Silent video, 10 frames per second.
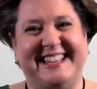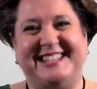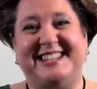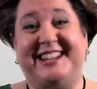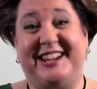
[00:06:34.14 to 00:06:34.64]

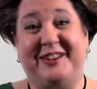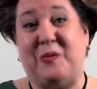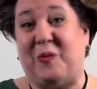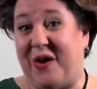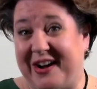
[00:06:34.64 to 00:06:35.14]
to
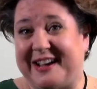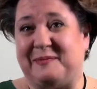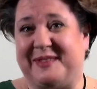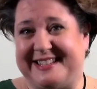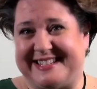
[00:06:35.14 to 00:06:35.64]
walk
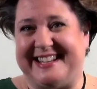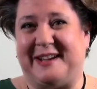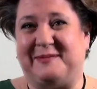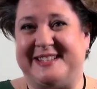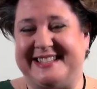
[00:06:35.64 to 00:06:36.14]
up the
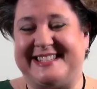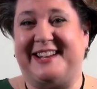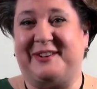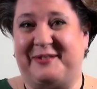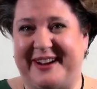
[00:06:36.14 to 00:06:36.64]
steps
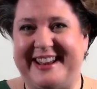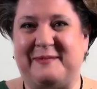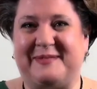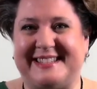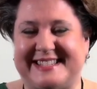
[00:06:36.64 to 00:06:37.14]
instead of run
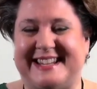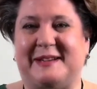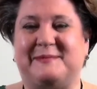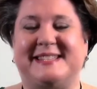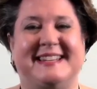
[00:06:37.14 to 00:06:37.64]
up the steps.